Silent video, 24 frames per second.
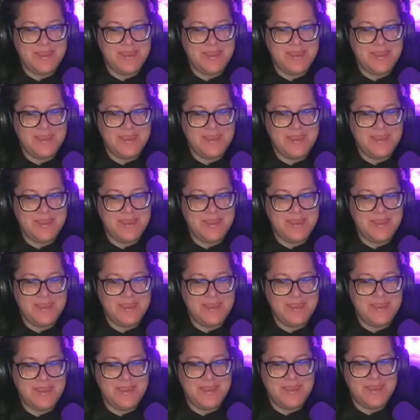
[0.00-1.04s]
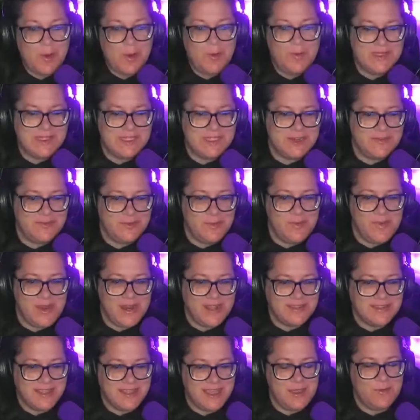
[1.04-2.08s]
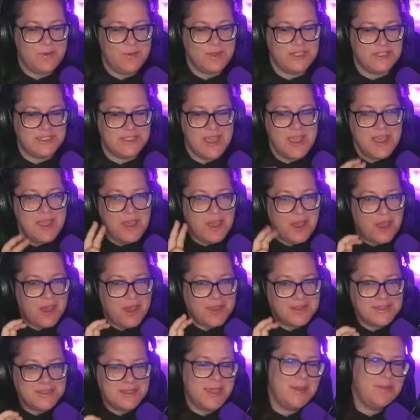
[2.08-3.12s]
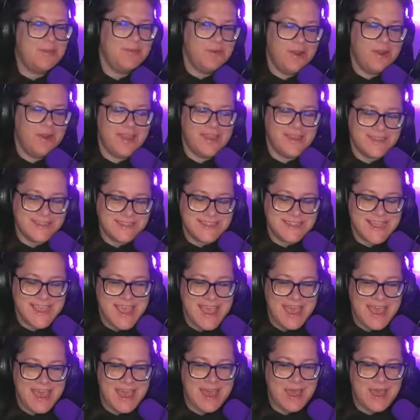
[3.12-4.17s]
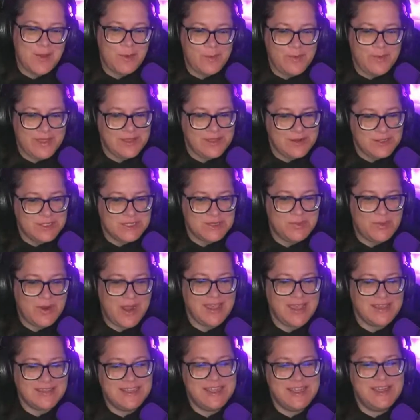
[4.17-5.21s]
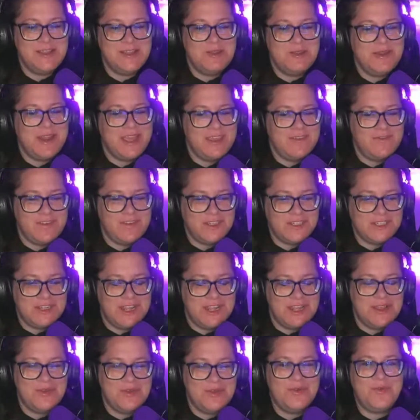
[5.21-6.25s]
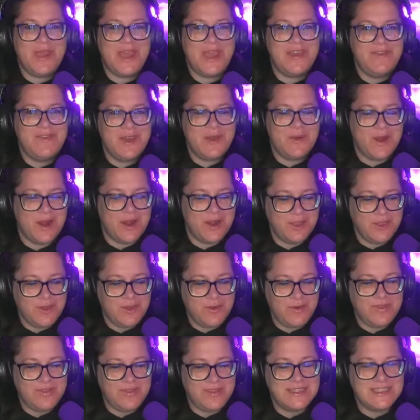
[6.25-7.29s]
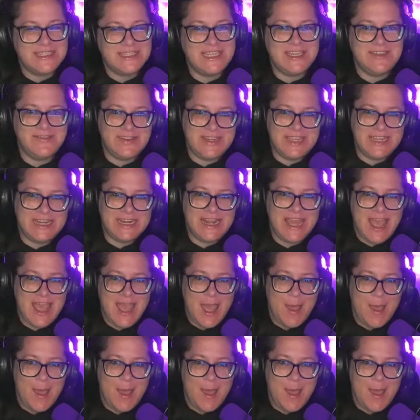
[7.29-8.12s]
So some of the people who are always here a few minutes late, which is on time for us, will be a little surprised. Hello, Night Vision. Hello, Raph. How are you this evening?